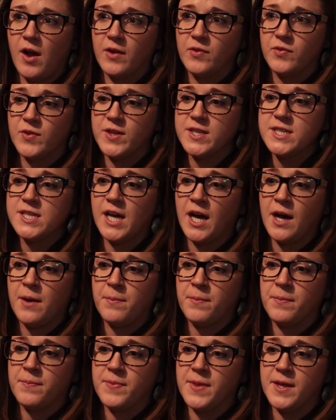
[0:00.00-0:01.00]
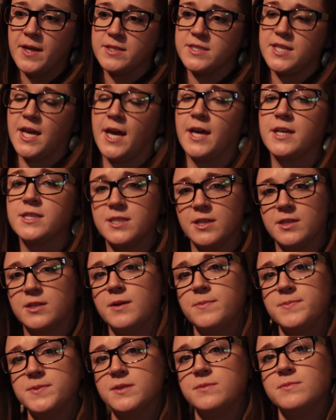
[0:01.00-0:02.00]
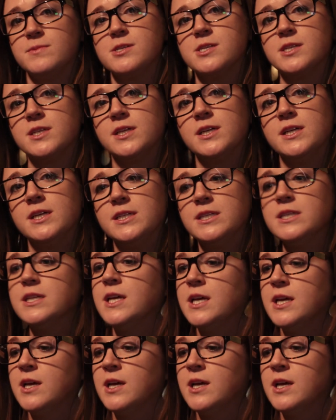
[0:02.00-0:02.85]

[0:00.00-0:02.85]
link up the tech startups in Michigan